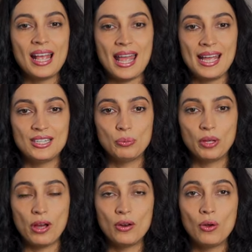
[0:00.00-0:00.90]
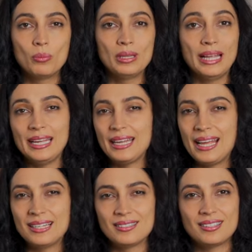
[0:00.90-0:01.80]
And we got home late
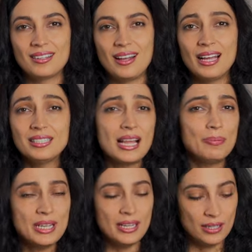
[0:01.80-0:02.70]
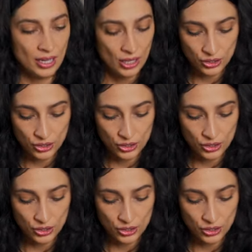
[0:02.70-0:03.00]
and I slept in.